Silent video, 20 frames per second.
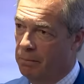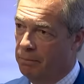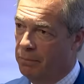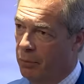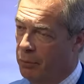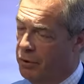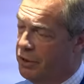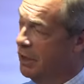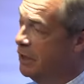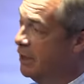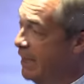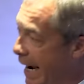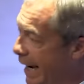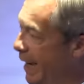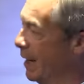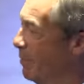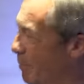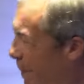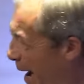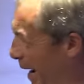but with the
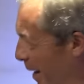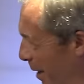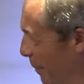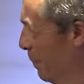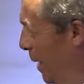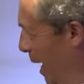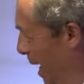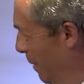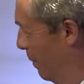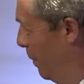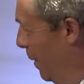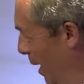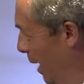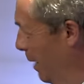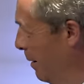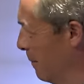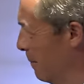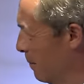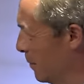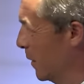second ballot
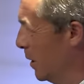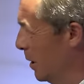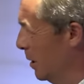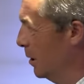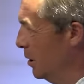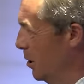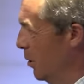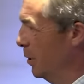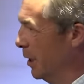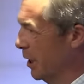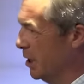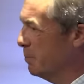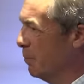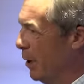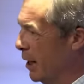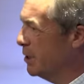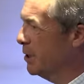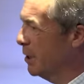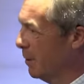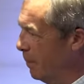paper, you can
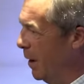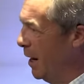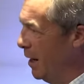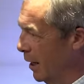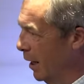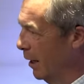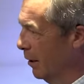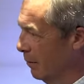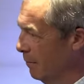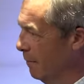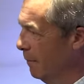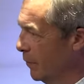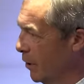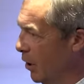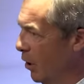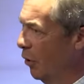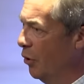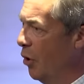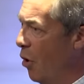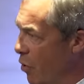express an opinion
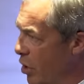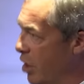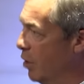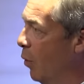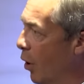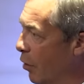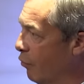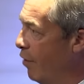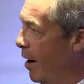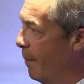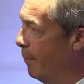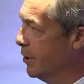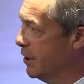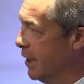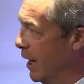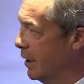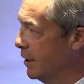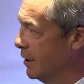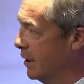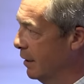on who you want
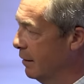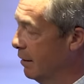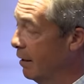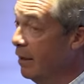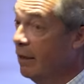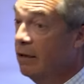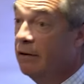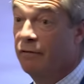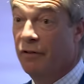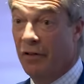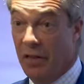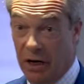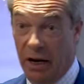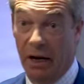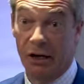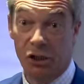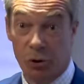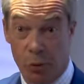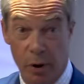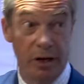represented for the
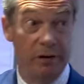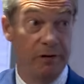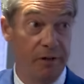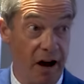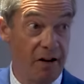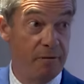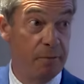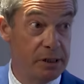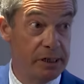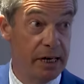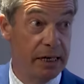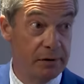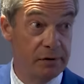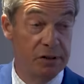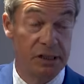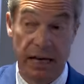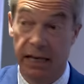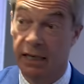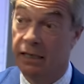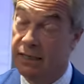last 25% of
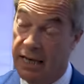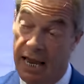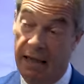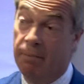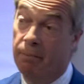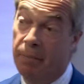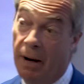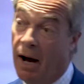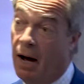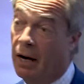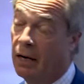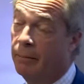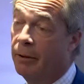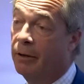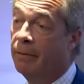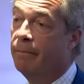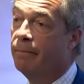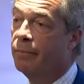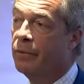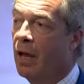seats in
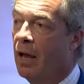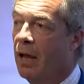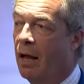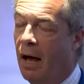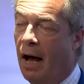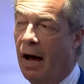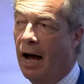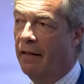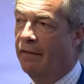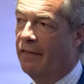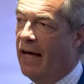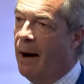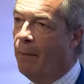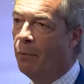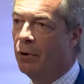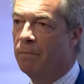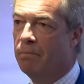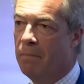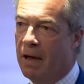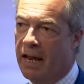Parliament. And that
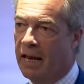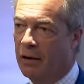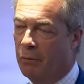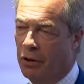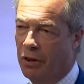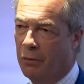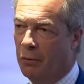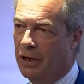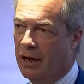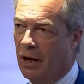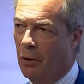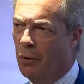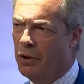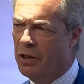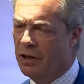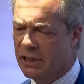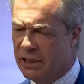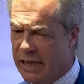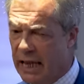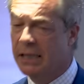would mean, with a, you know, with
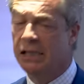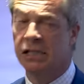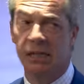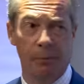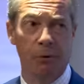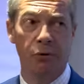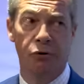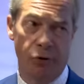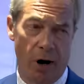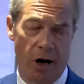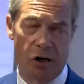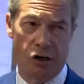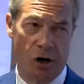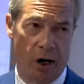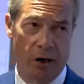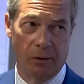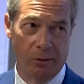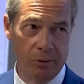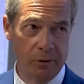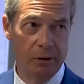a sensible
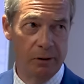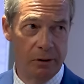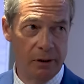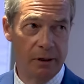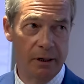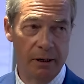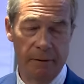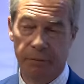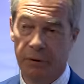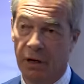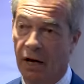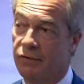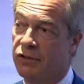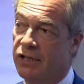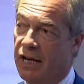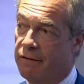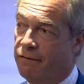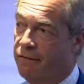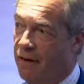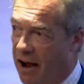threshold of,
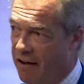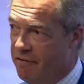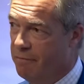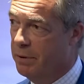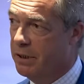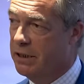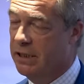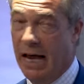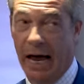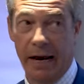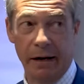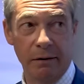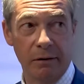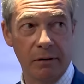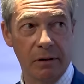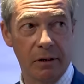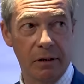say, 5%,